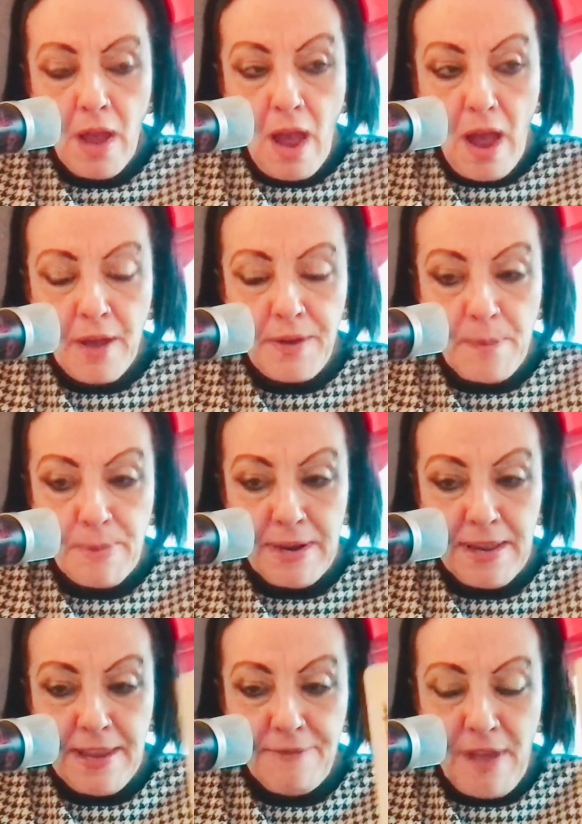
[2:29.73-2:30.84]
And I
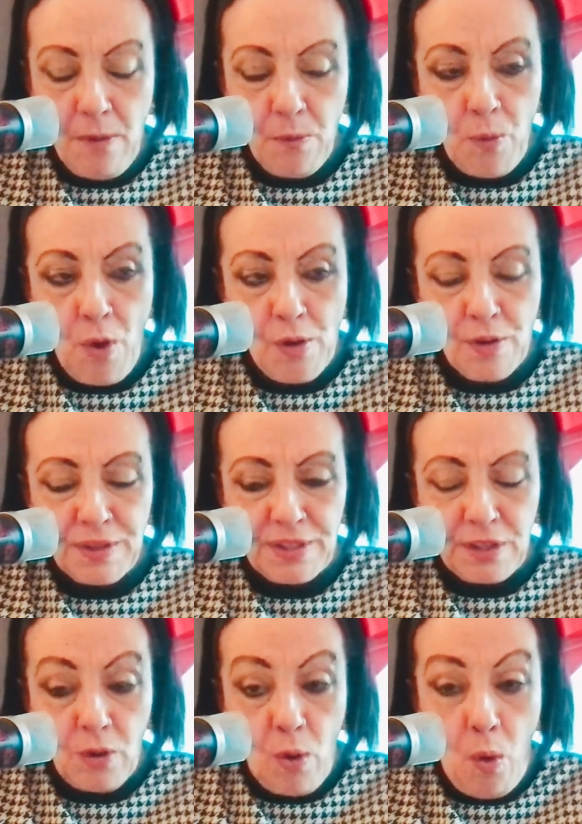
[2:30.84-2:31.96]
believe that was the
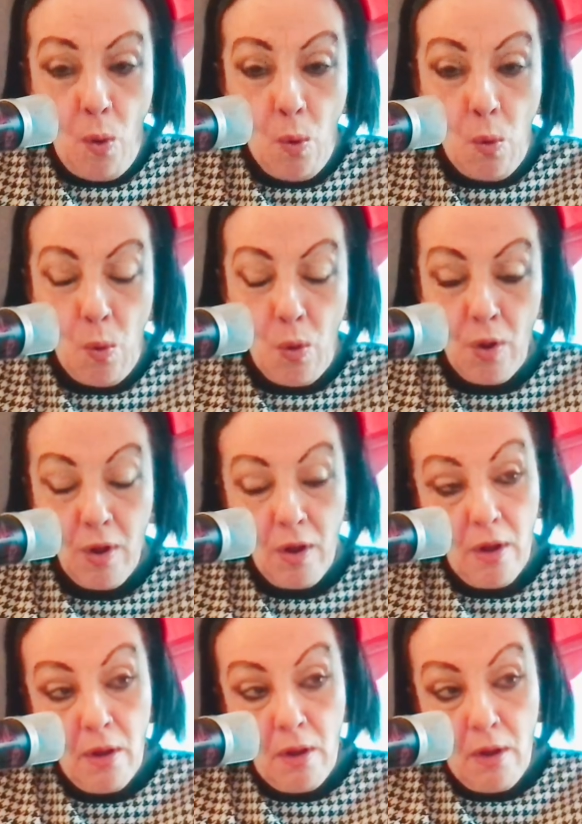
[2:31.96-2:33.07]
core
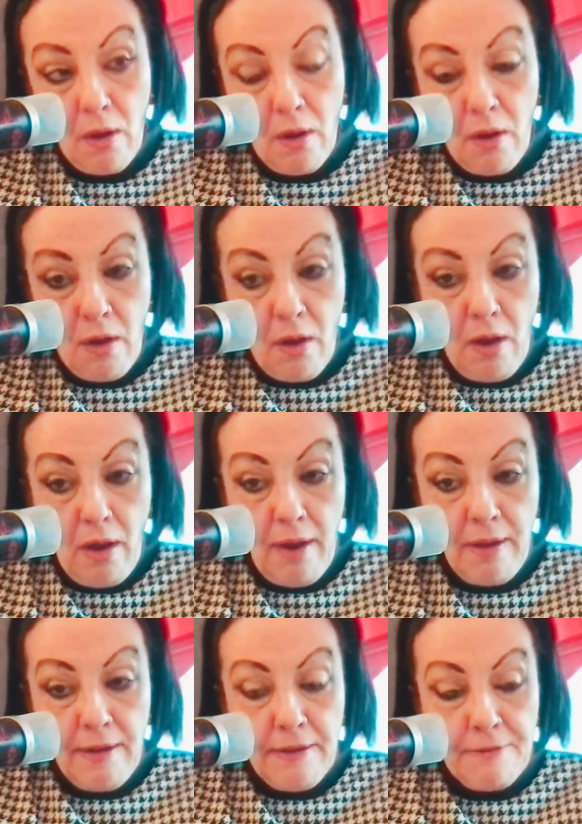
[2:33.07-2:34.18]

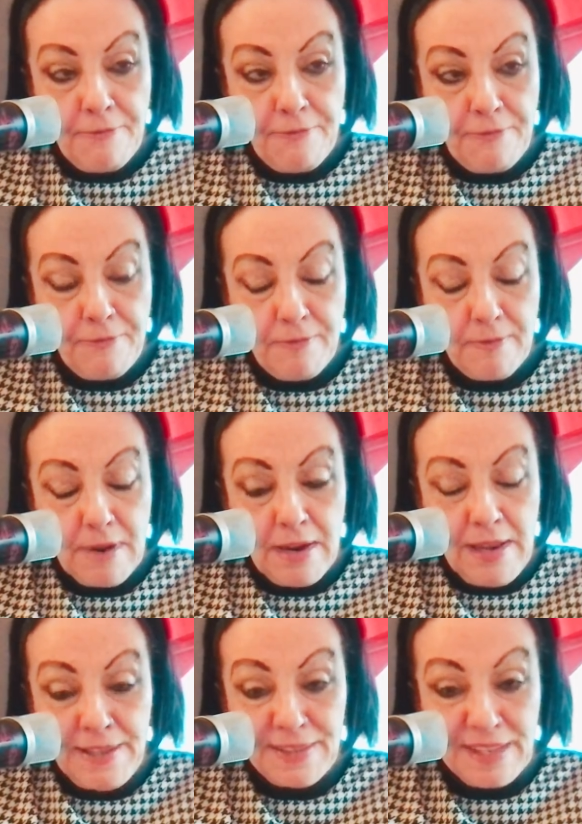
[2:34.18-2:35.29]
of
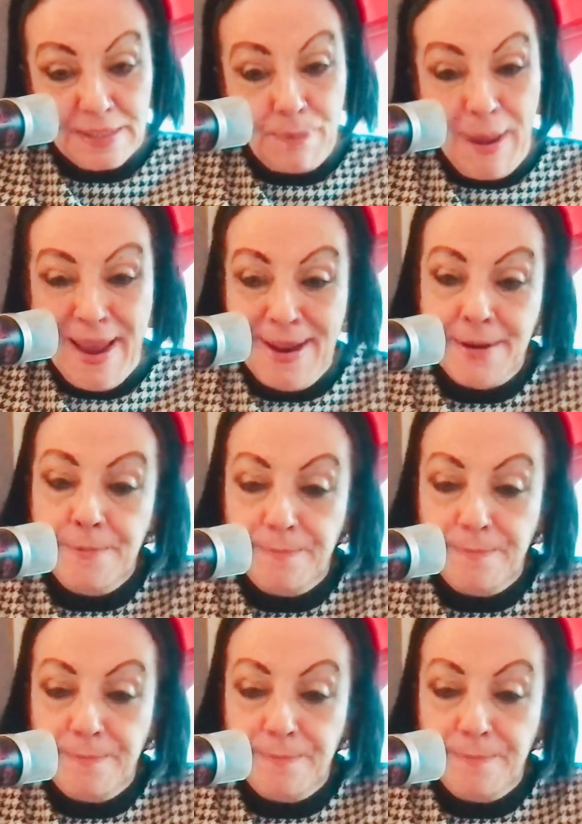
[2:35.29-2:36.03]
Lisa's pain.